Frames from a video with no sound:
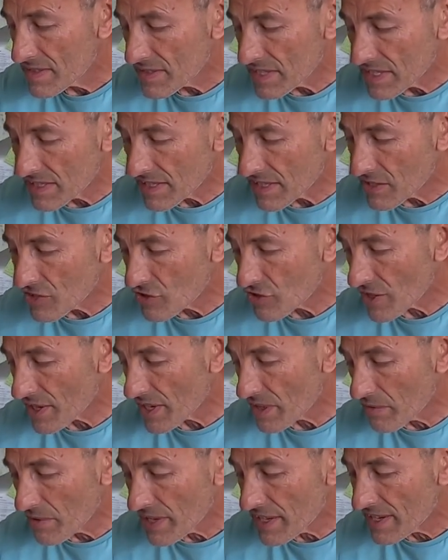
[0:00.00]
Sizzling
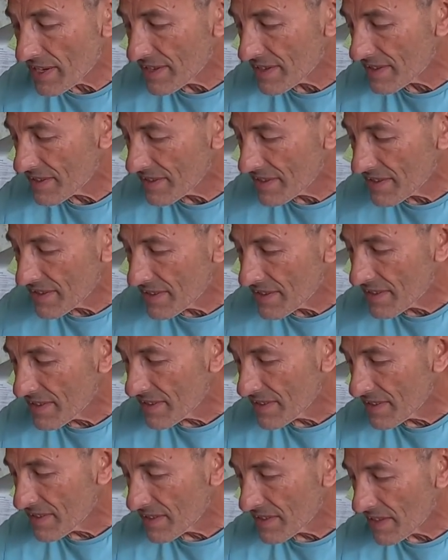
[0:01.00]
straight away.
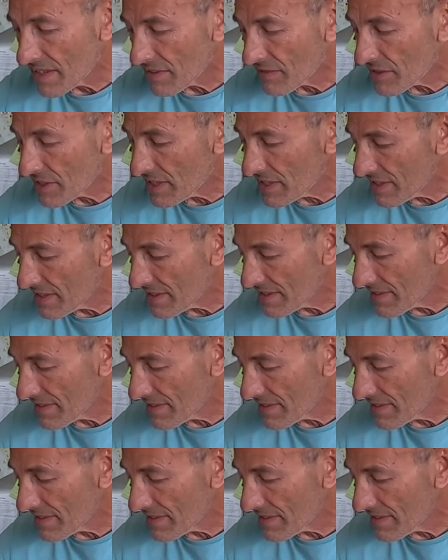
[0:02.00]
Lovely.